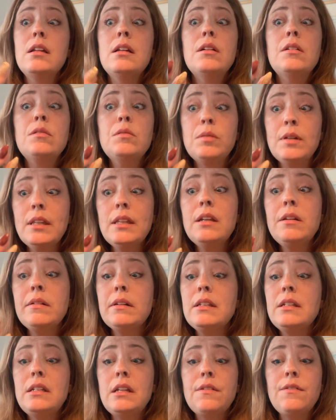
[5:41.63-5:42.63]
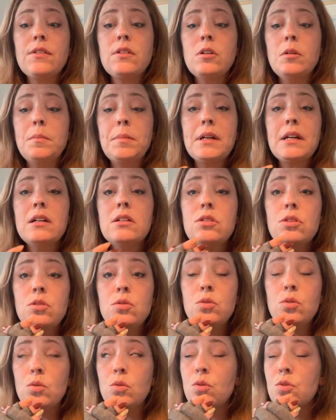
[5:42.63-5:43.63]
really, really difficult because you
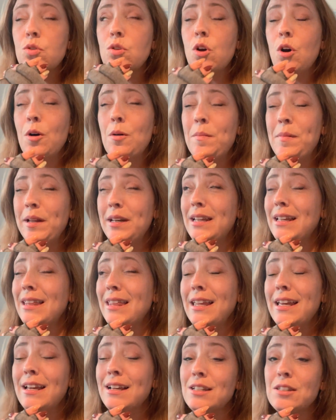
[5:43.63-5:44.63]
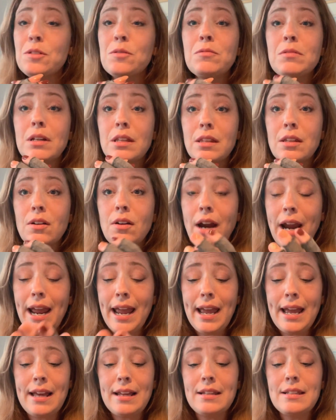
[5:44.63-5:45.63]
do so many things with your
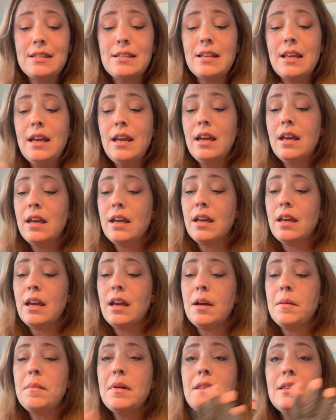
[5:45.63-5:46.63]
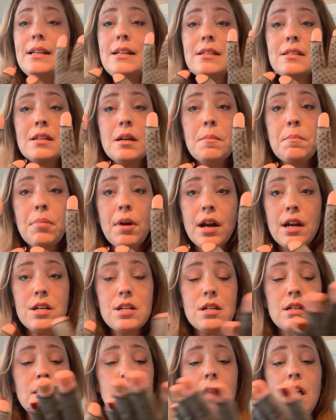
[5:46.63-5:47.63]
hands. These
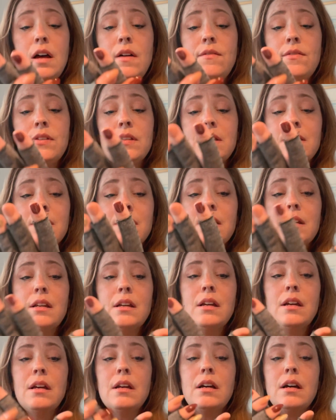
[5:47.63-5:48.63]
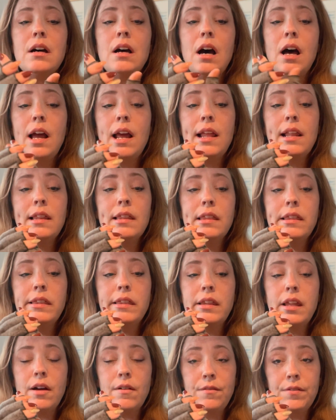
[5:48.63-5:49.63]
compression gloves, I
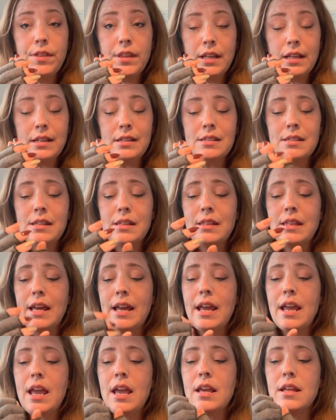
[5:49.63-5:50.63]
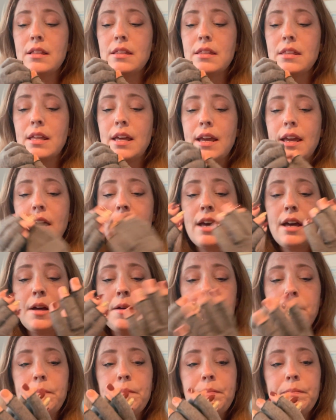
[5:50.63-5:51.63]
love these. They
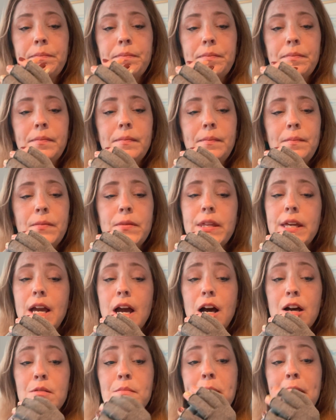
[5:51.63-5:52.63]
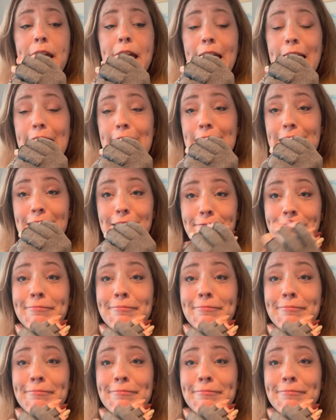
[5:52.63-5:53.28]
hug my hands.